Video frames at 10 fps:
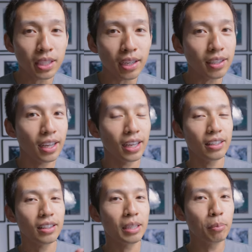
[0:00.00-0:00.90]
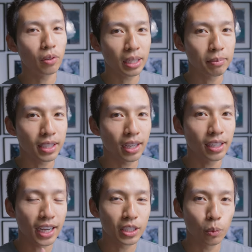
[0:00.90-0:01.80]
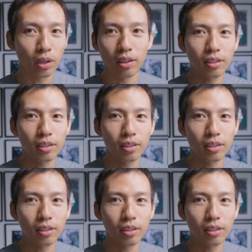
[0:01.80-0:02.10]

side and the board game side as well.